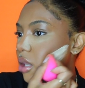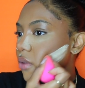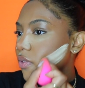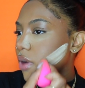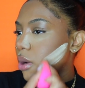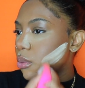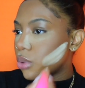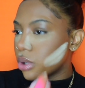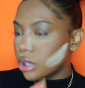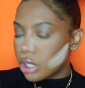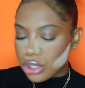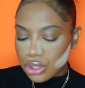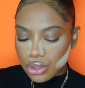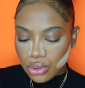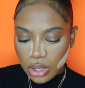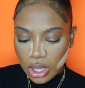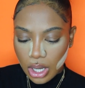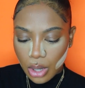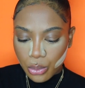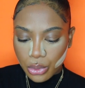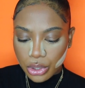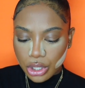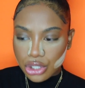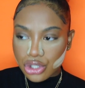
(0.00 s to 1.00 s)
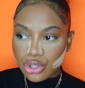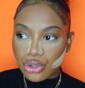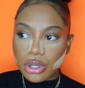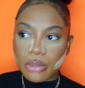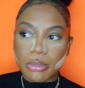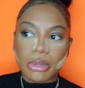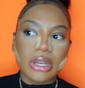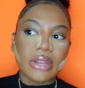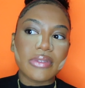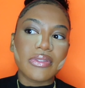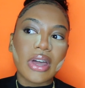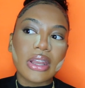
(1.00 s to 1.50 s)
if I want to do it, I want to do
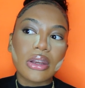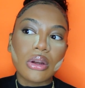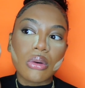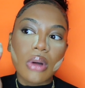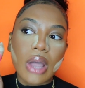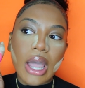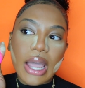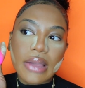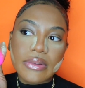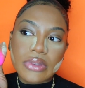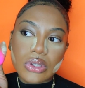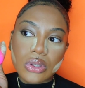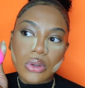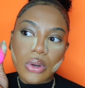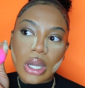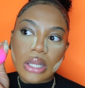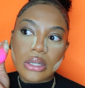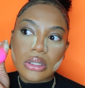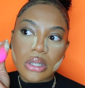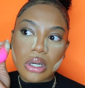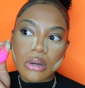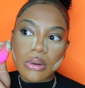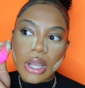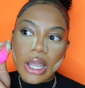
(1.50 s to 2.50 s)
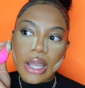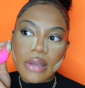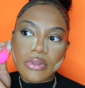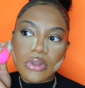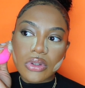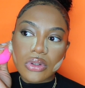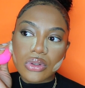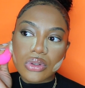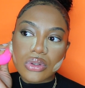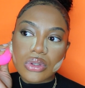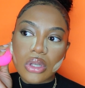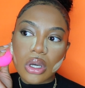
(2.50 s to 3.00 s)
it, but if I don't have to, I don't have
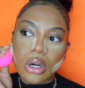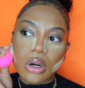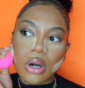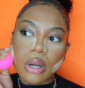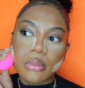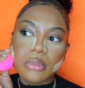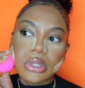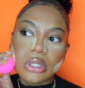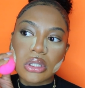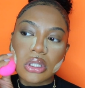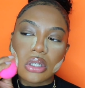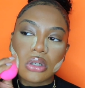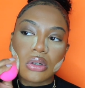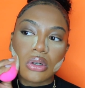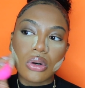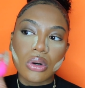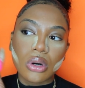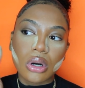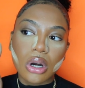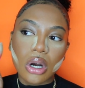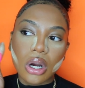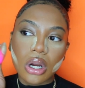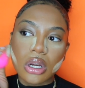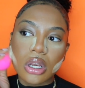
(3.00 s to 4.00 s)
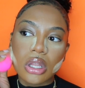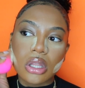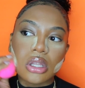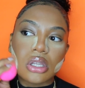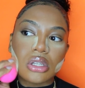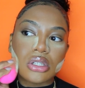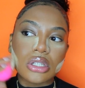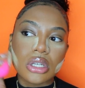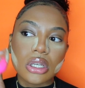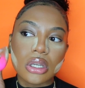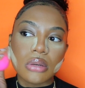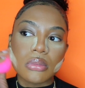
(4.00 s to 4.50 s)
to. So I'm still going hard in the
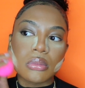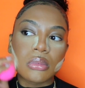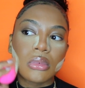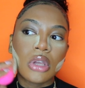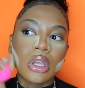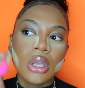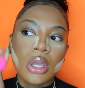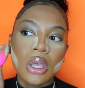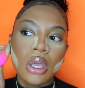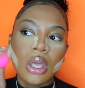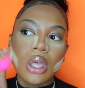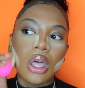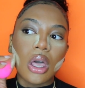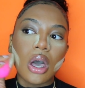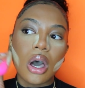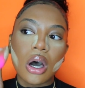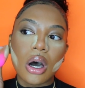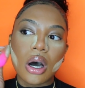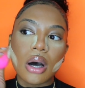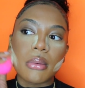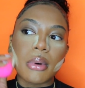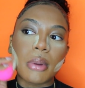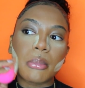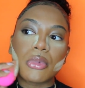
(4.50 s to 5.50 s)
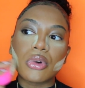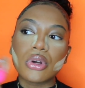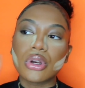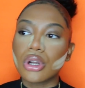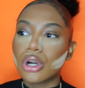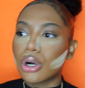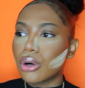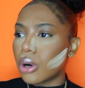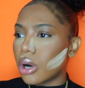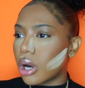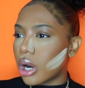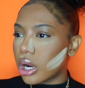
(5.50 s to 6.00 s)
gym. I'm gonna
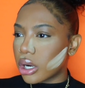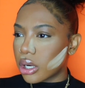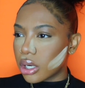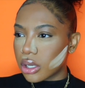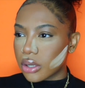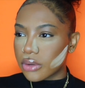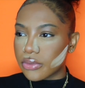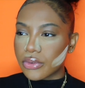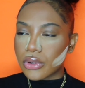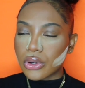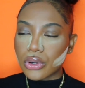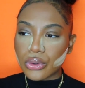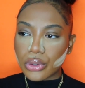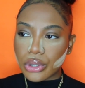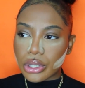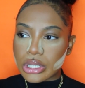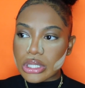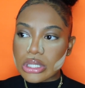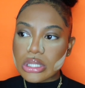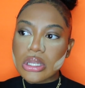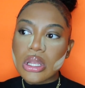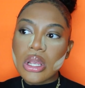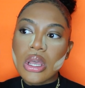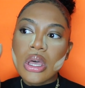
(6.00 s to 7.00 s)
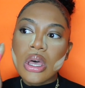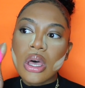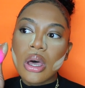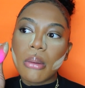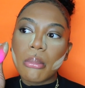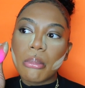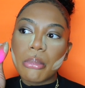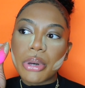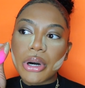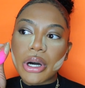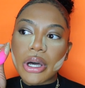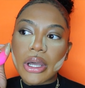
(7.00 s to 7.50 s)
go harder, of course,
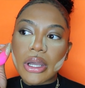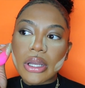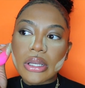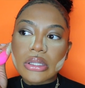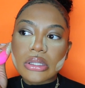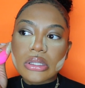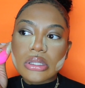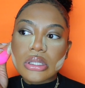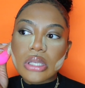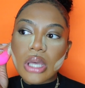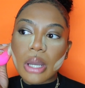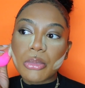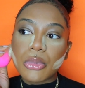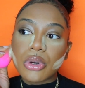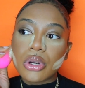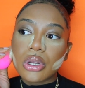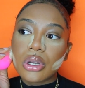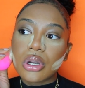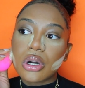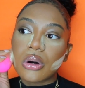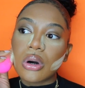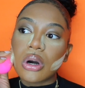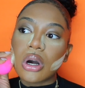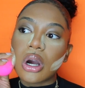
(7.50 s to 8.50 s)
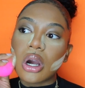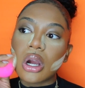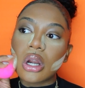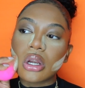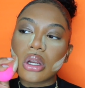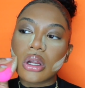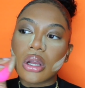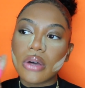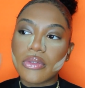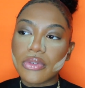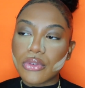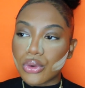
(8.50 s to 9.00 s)
but I'm gonna go
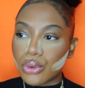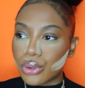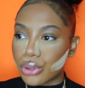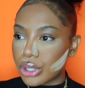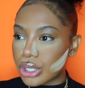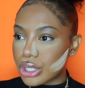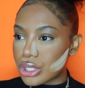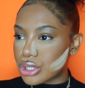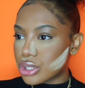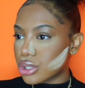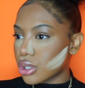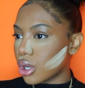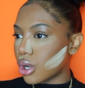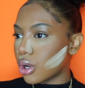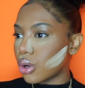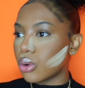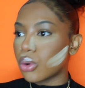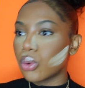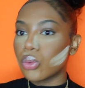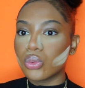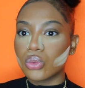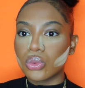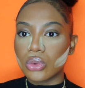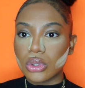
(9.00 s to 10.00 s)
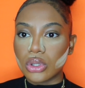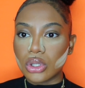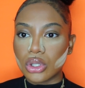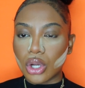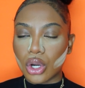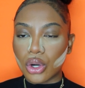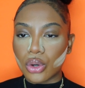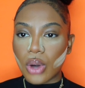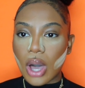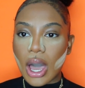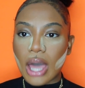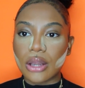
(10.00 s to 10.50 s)
harder, of course, so, you
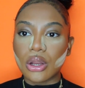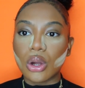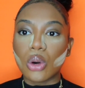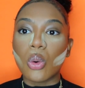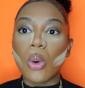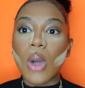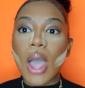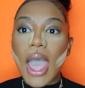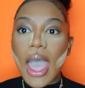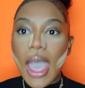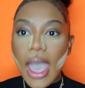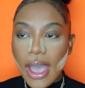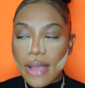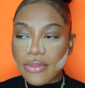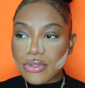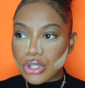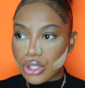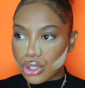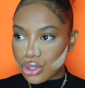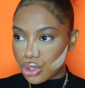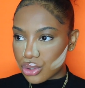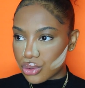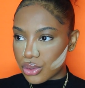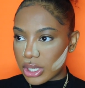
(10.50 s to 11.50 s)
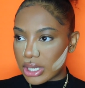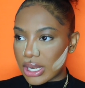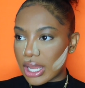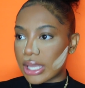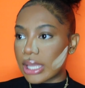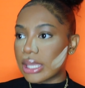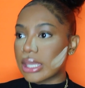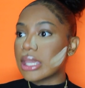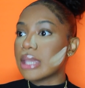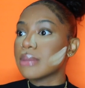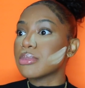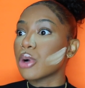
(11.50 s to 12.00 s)
know, I don't have to do it and I
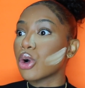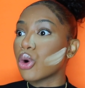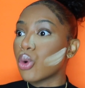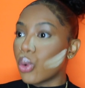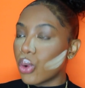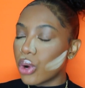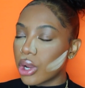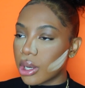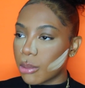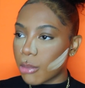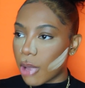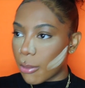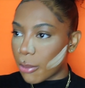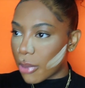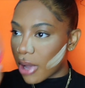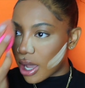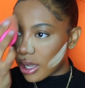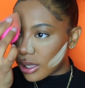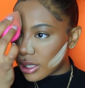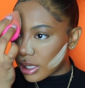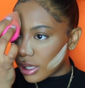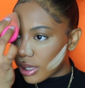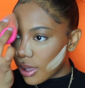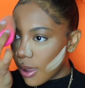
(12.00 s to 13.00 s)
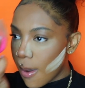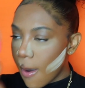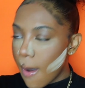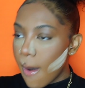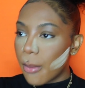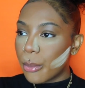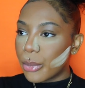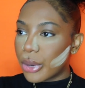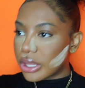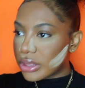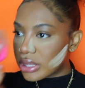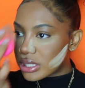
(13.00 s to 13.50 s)
can keep a coin in my pocket.
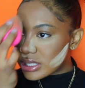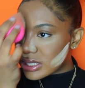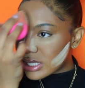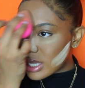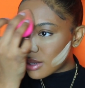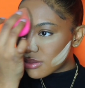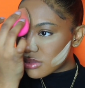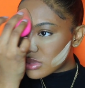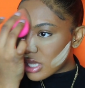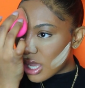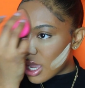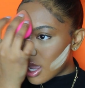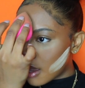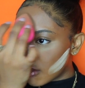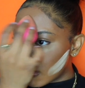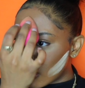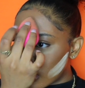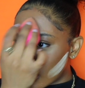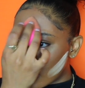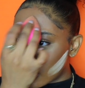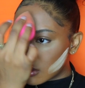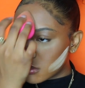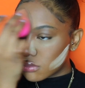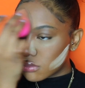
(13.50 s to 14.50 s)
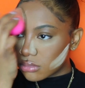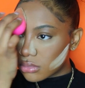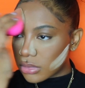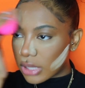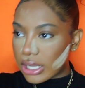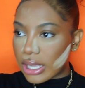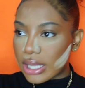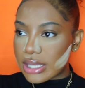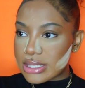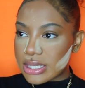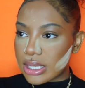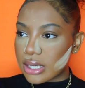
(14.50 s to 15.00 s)
But at the same time,
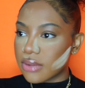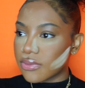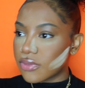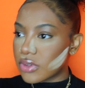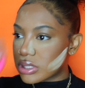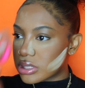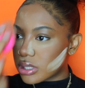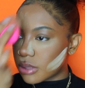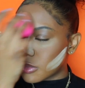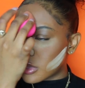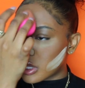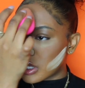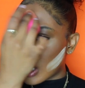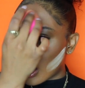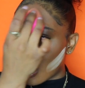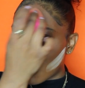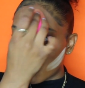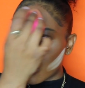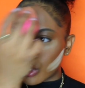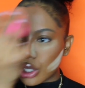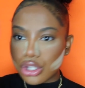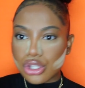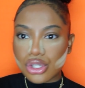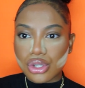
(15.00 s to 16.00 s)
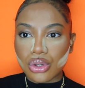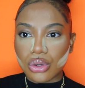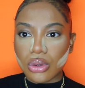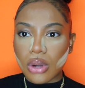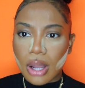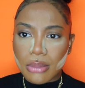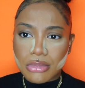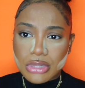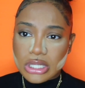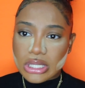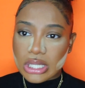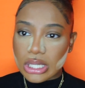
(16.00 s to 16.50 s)
like I said, if it's something that I want to do,
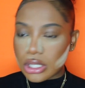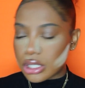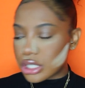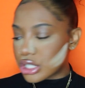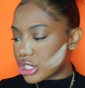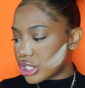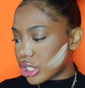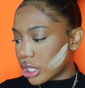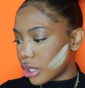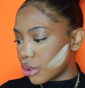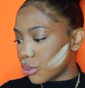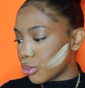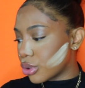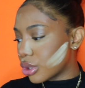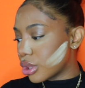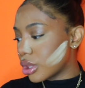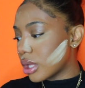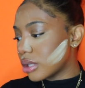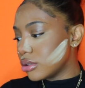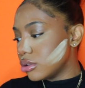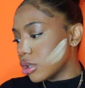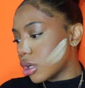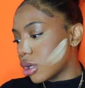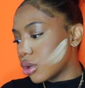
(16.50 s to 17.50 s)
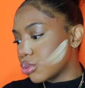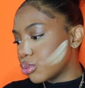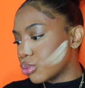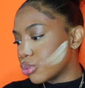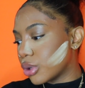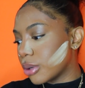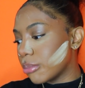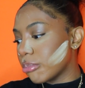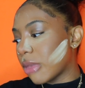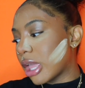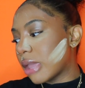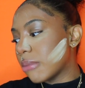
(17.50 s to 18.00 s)
I'm just here to share with, you know,
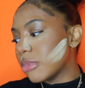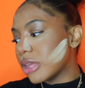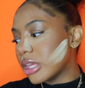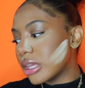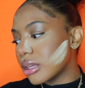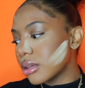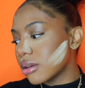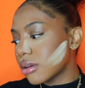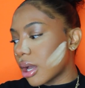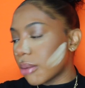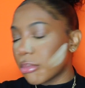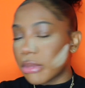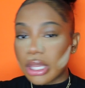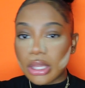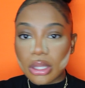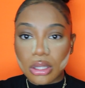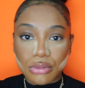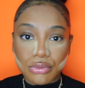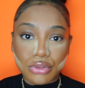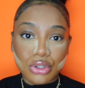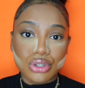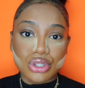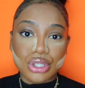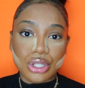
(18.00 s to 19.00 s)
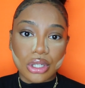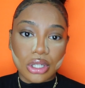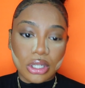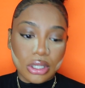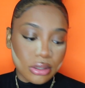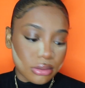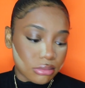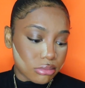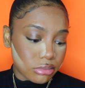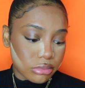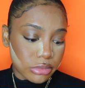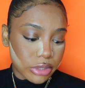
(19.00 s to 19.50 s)
what may be coming in the future.
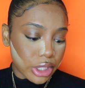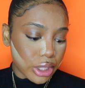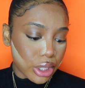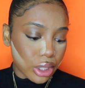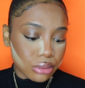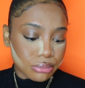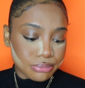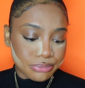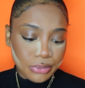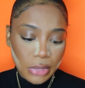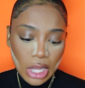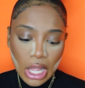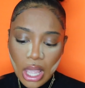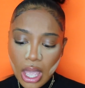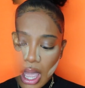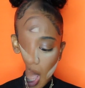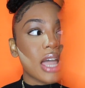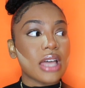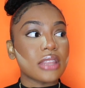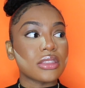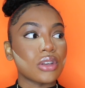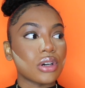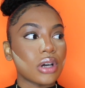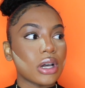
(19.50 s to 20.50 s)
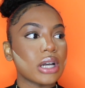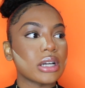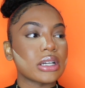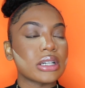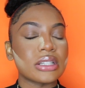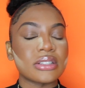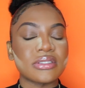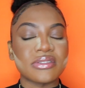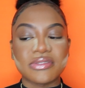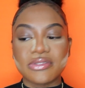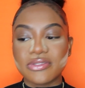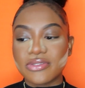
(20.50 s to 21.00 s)
And, you know, I thought I
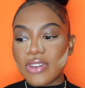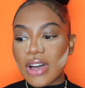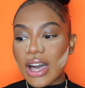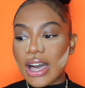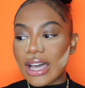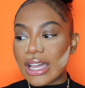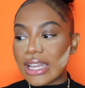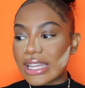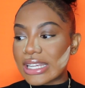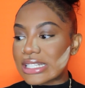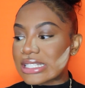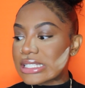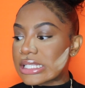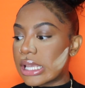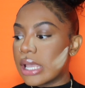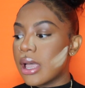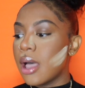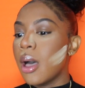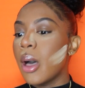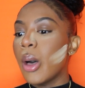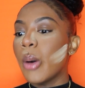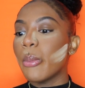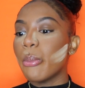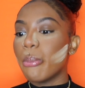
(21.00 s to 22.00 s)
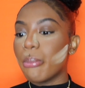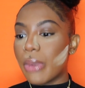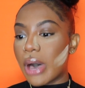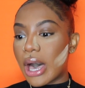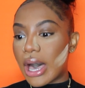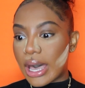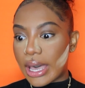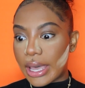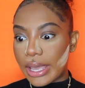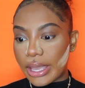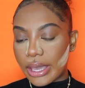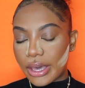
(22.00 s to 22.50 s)
couldn't find
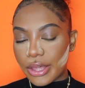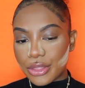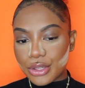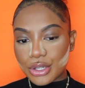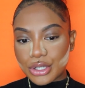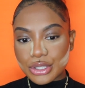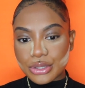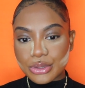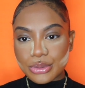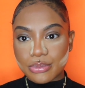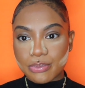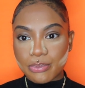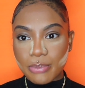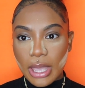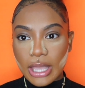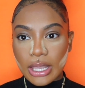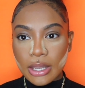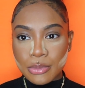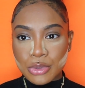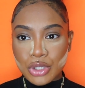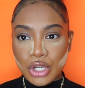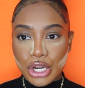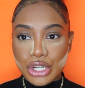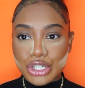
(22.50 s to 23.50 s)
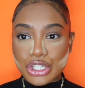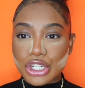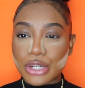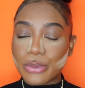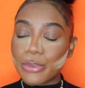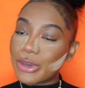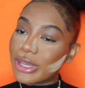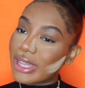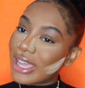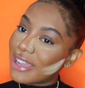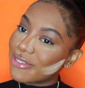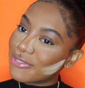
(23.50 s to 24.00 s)
my other backup charger,
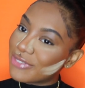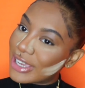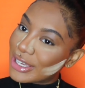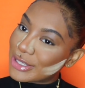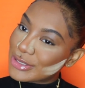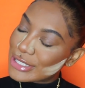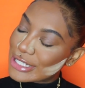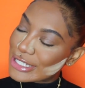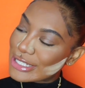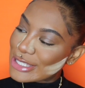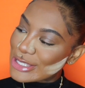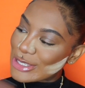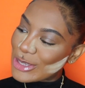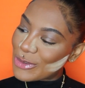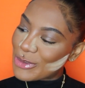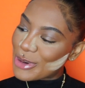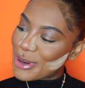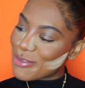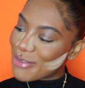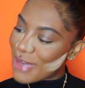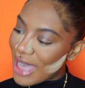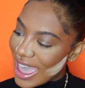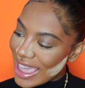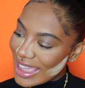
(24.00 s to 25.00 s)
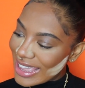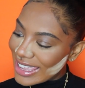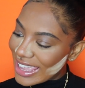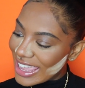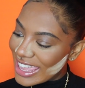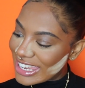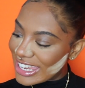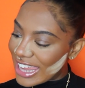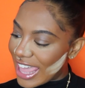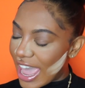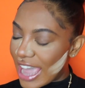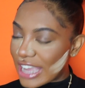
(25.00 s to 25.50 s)
but I found it, so we're back
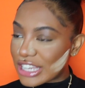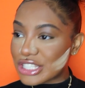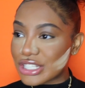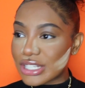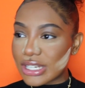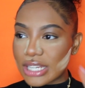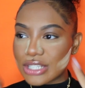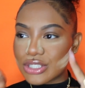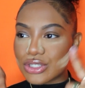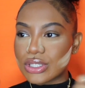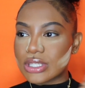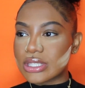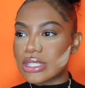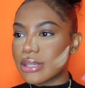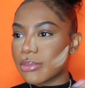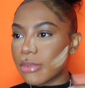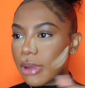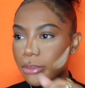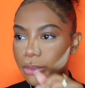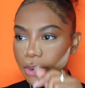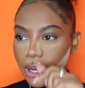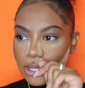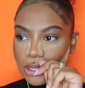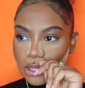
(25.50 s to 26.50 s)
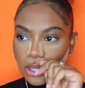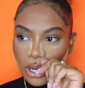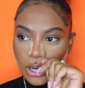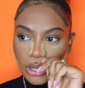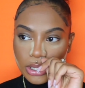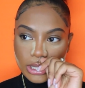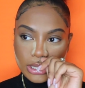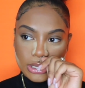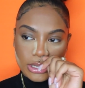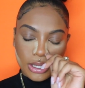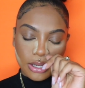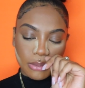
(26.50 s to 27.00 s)
in action. As you can see, my brows are
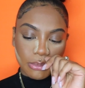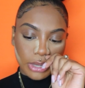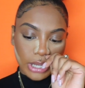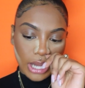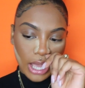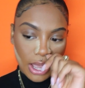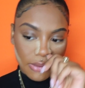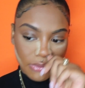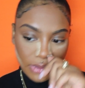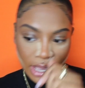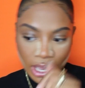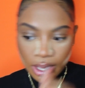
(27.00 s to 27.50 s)
already done, but I haven't